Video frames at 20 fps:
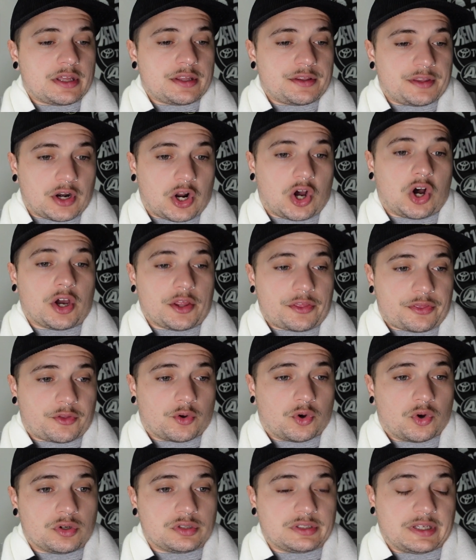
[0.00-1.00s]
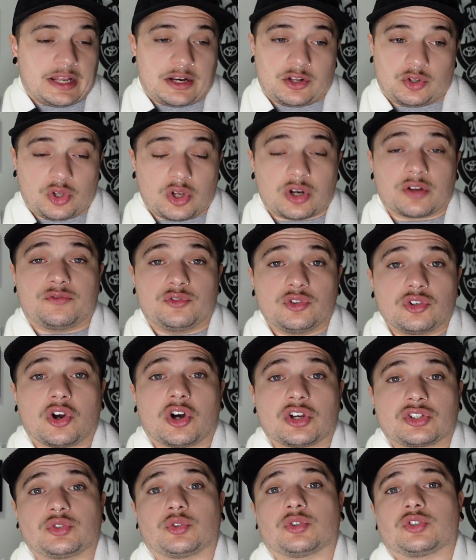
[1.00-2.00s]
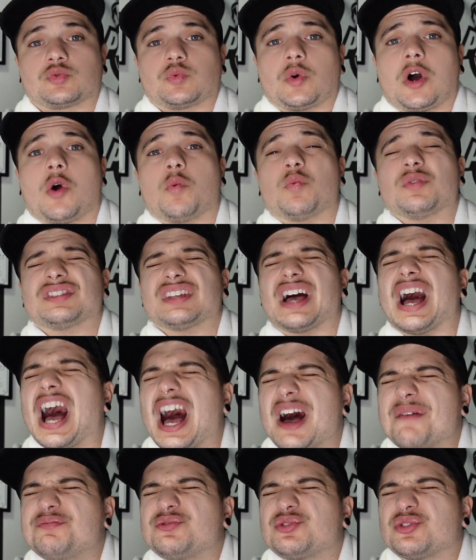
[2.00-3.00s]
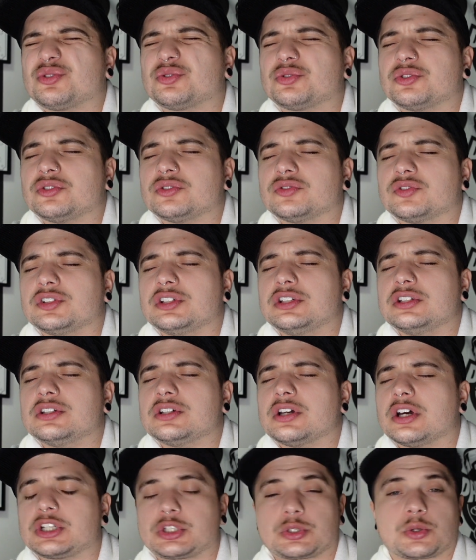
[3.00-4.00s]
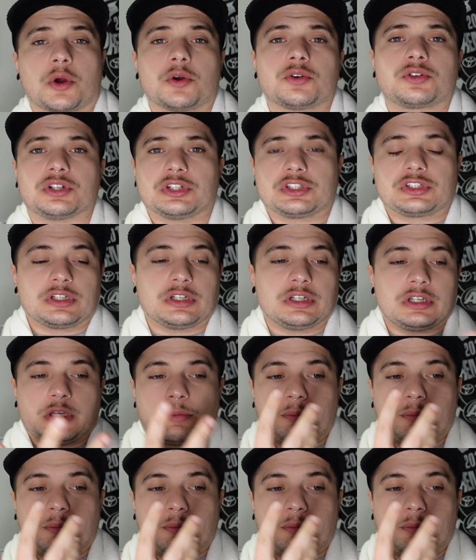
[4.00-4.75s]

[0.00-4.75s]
that I thought, and a lot of you guys thought as well, was absolutely atrocious.